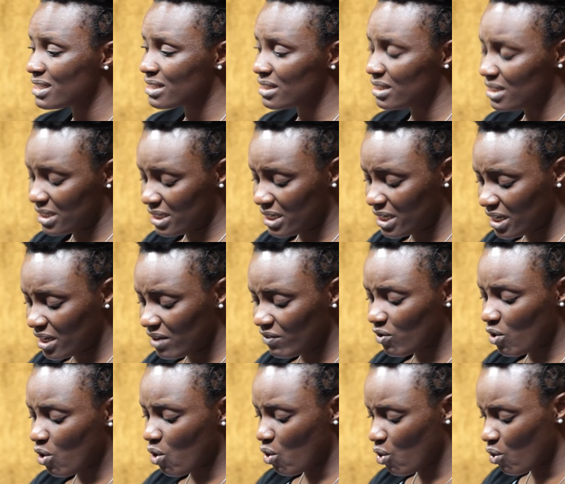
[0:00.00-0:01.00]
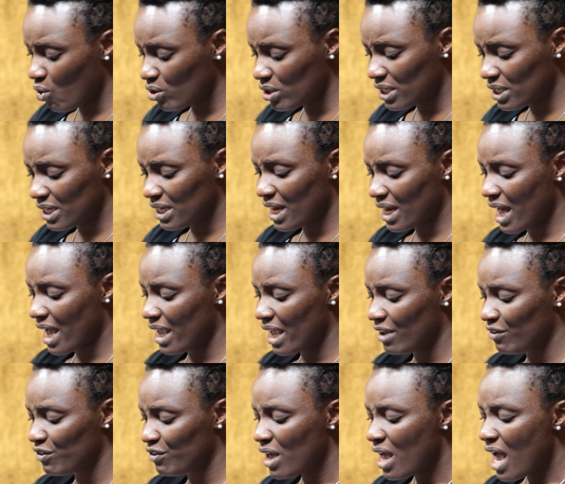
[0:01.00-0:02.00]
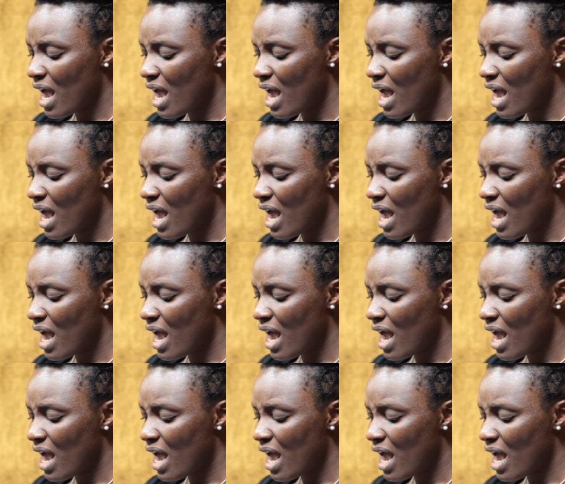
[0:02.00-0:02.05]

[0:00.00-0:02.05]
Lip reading: to live a holy life.